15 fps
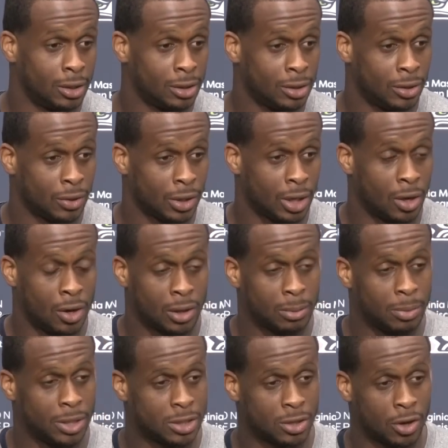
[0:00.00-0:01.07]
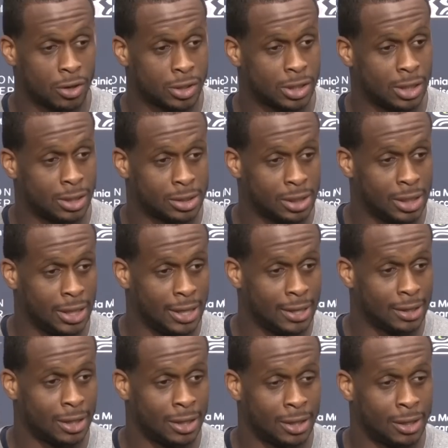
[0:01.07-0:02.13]
You know, they all can be starters in this league,
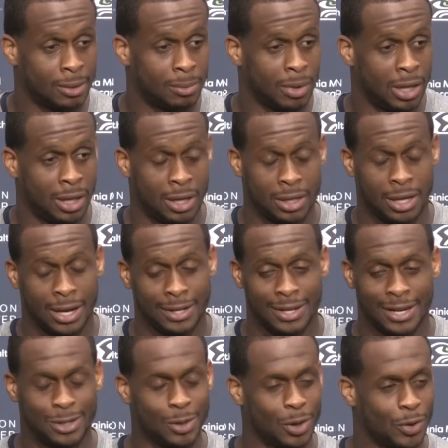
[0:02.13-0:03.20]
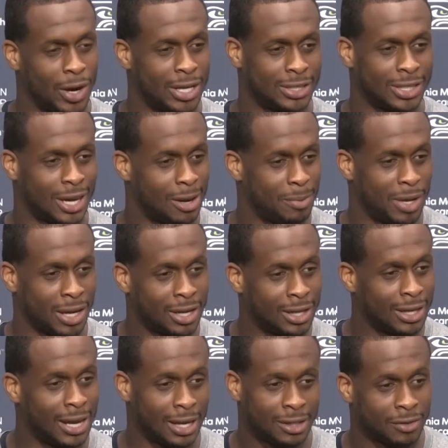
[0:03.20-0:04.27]
and they do a great job at
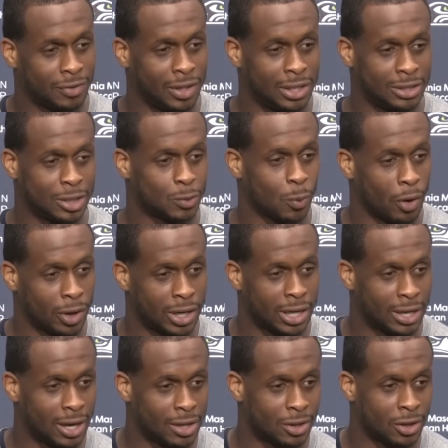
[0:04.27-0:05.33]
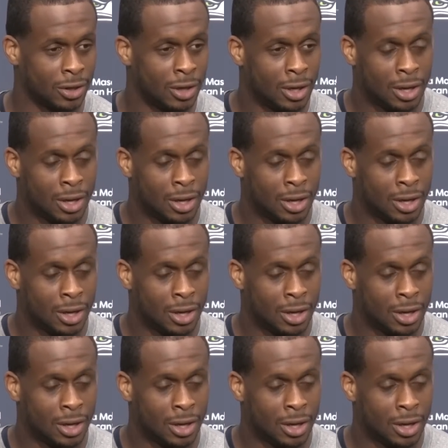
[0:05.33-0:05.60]
collectively just working together.